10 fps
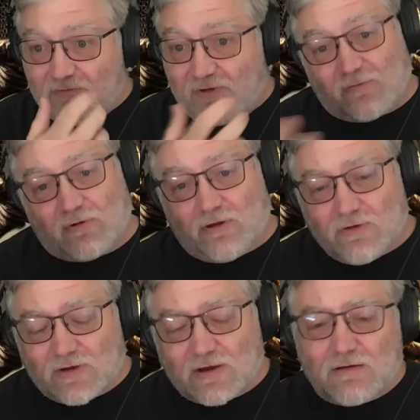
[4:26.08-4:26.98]
Not
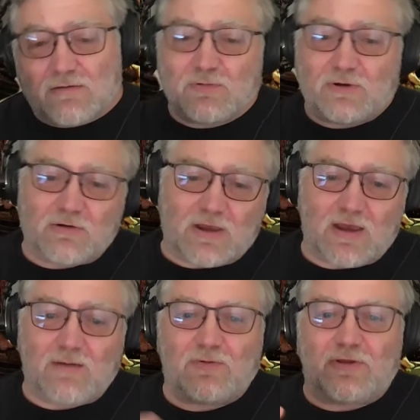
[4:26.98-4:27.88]
realistic, but
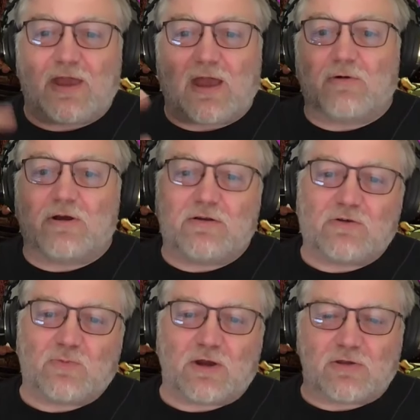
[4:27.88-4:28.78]
okay. But now we're going to
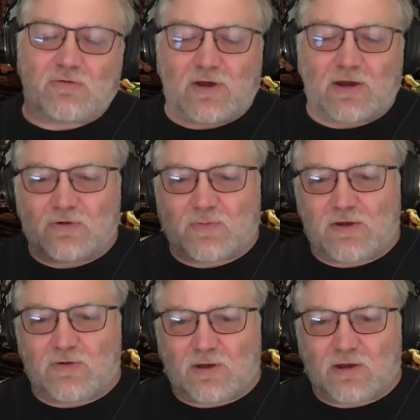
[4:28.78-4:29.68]
just pick on the fire and
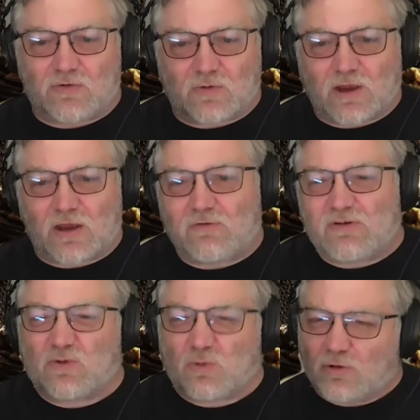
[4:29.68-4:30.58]
space because we kind of
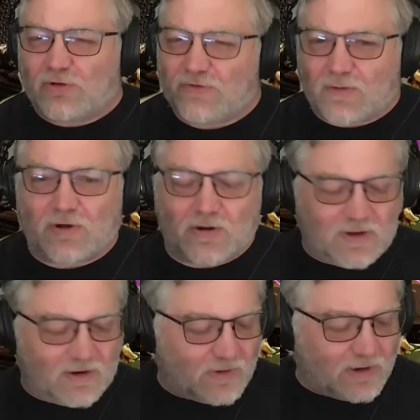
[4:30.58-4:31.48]
it's cool to jump on a
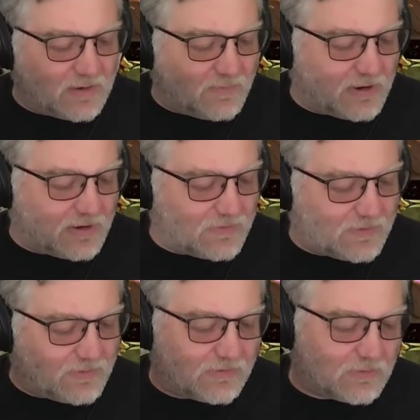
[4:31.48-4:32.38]
bandwagon and pick on
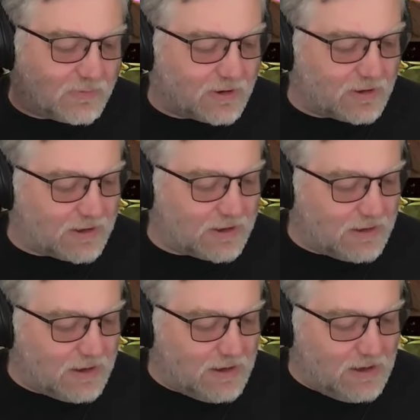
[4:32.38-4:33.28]
something, so we'll pick on that.
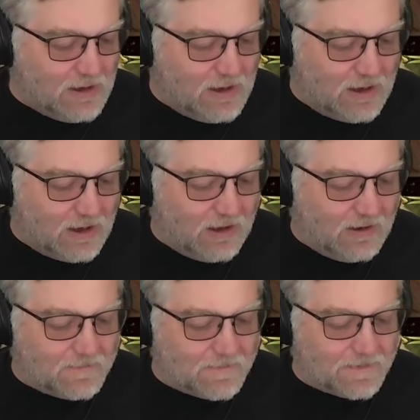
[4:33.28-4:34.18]

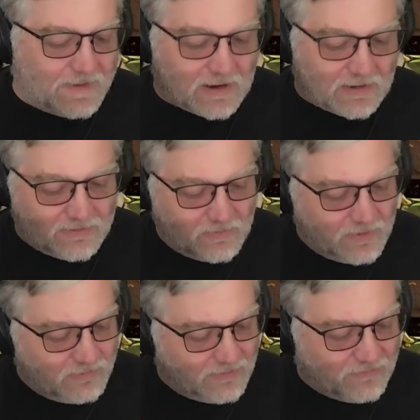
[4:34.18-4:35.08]
Um, now,
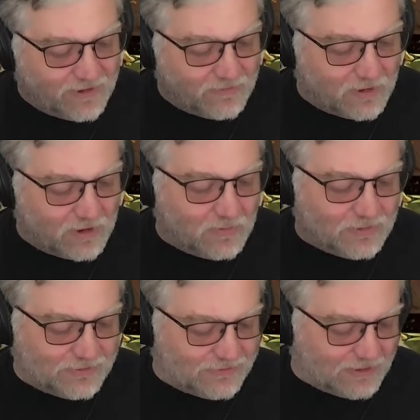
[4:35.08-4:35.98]
what do I find wrong
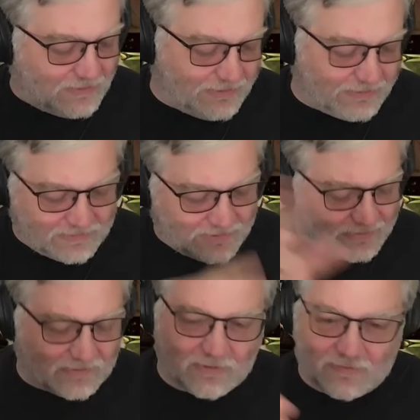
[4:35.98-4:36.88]
with the show? Those are
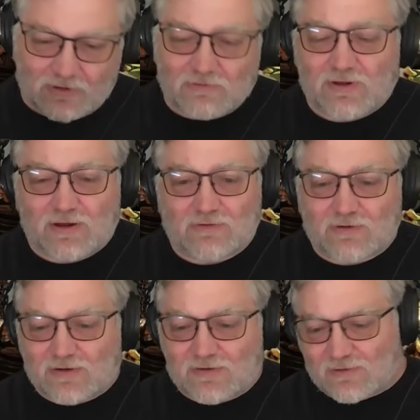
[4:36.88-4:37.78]
just the review things,
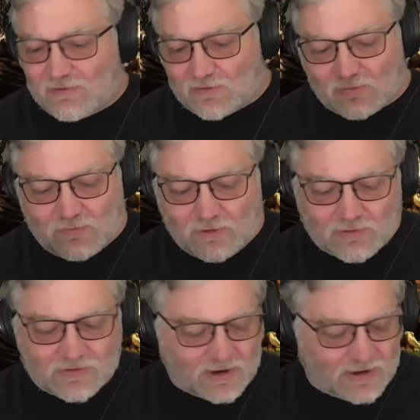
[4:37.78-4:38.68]
right? So those are
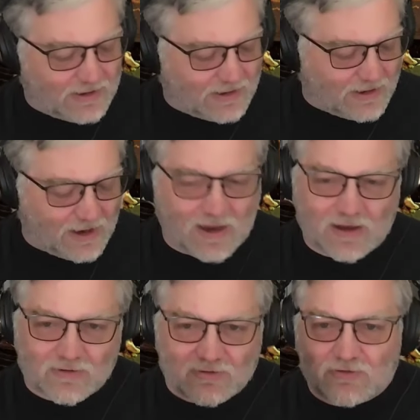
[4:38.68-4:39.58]
reviewers kind of getting out of
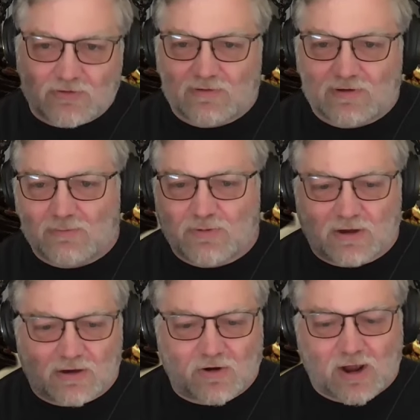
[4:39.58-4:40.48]
hand and just
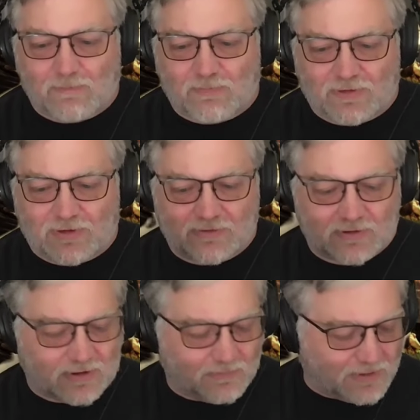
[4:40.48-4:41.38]
nitpicking crap that they
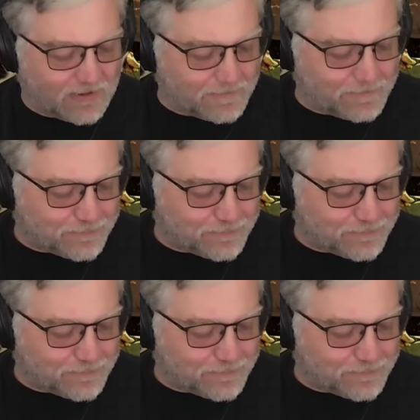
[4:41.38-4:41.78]
shouldn't nitpick.